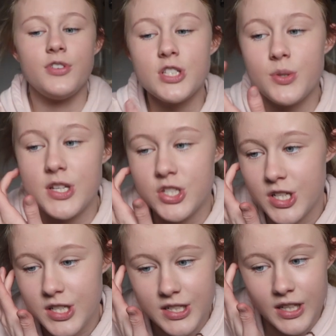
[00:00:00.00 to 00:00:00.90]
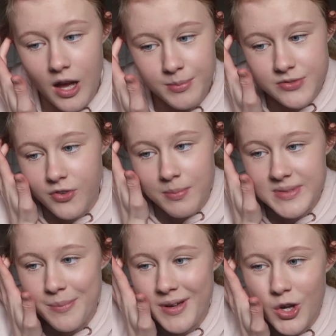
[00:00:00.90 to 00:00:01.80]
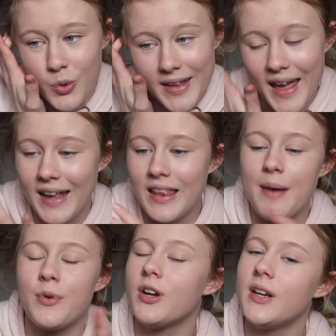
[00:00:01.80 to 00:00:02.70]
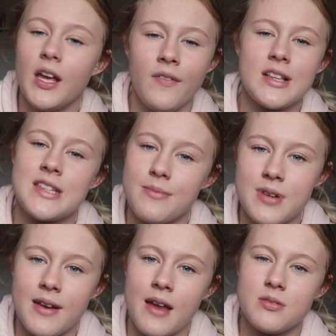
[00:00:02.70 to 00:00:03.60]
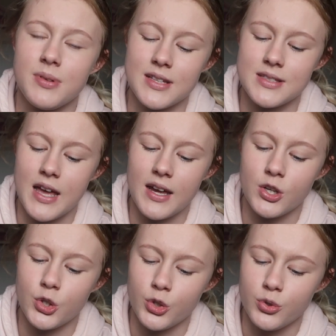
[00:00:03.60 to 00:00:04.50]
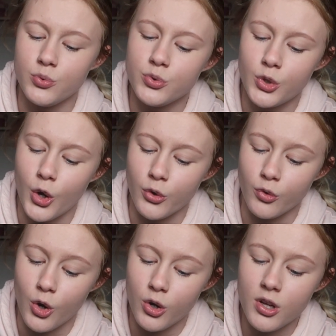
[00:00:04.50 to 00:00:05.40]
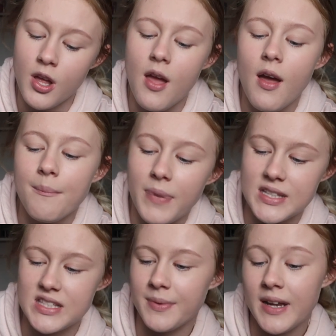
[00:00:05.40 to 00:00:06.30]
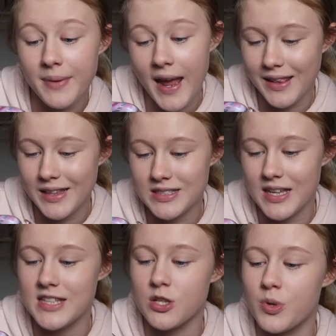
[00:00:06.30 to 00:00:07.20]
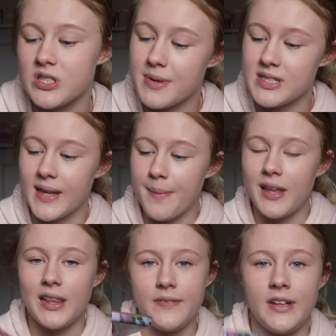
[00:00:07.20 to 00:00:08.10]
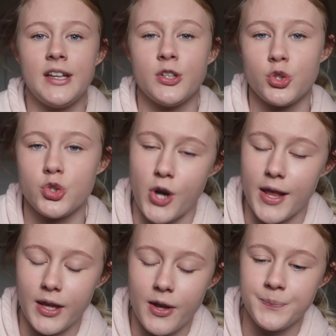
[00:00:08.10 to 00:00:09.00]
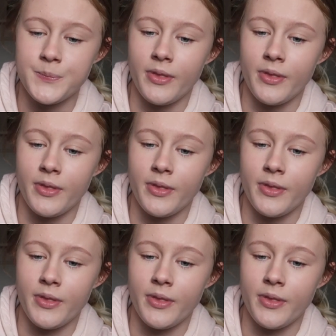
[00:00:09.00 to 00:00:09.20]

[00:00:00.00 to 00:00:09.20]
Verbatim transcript: First question comes from someone called Kayla. I'm not going to give out Snapchat names because that could go wrong, but someone named Kayla says, what's the best thing about living in Australia?